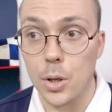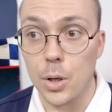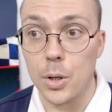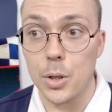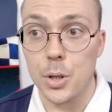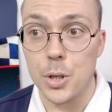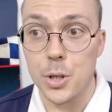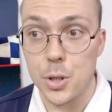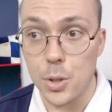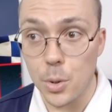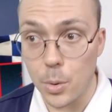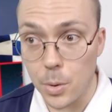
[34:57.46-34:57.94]

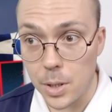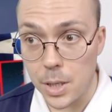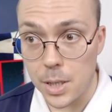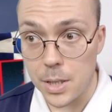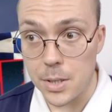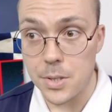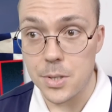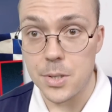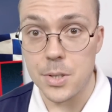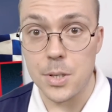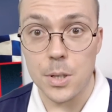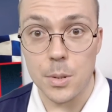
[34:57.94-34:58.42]
her
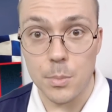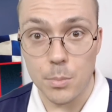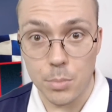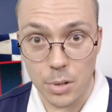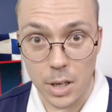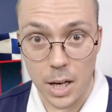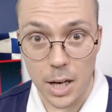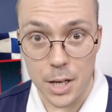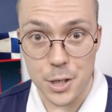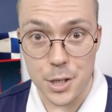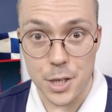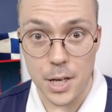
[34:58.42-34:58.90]
shortest
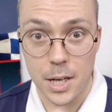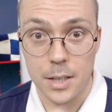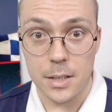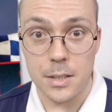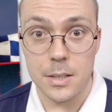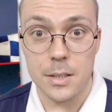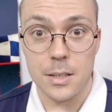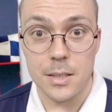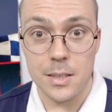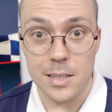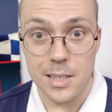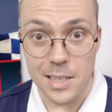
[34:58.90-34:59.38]

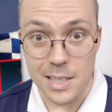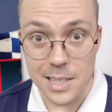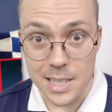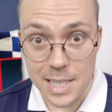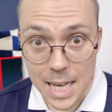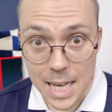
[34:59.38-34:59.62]
project to